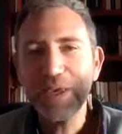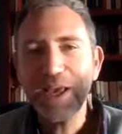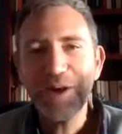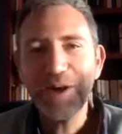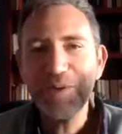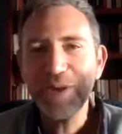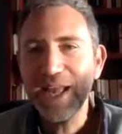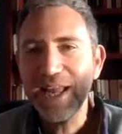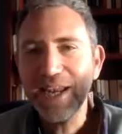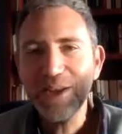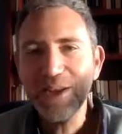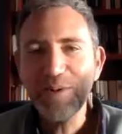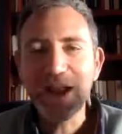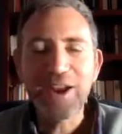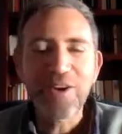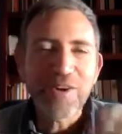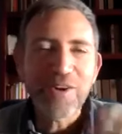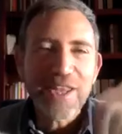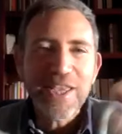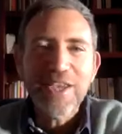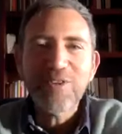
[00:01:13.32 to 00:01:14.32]
going
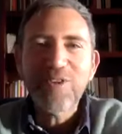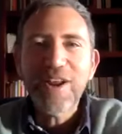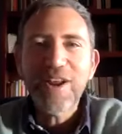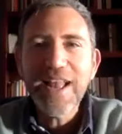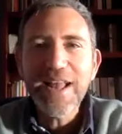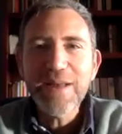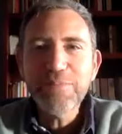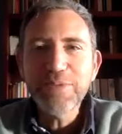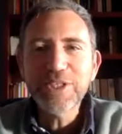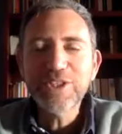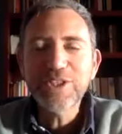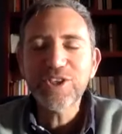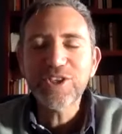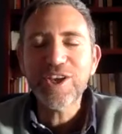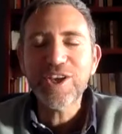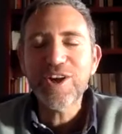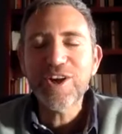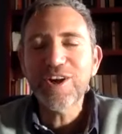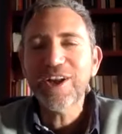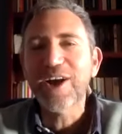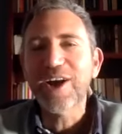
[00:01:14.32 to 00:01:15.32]
anywhere, and here I am in
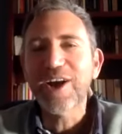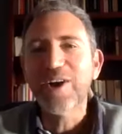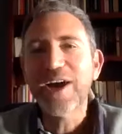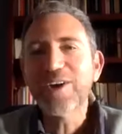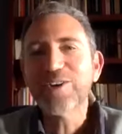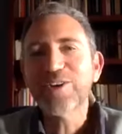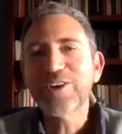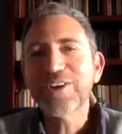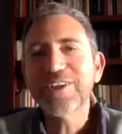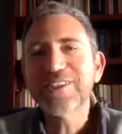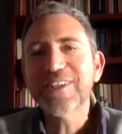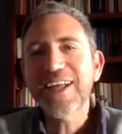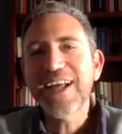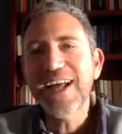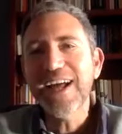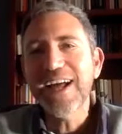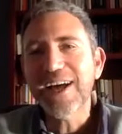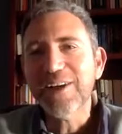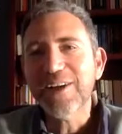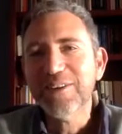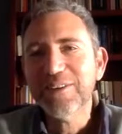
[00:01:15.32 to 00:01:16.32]
Chicago. How good is
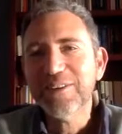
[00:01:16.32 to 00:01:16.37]
that?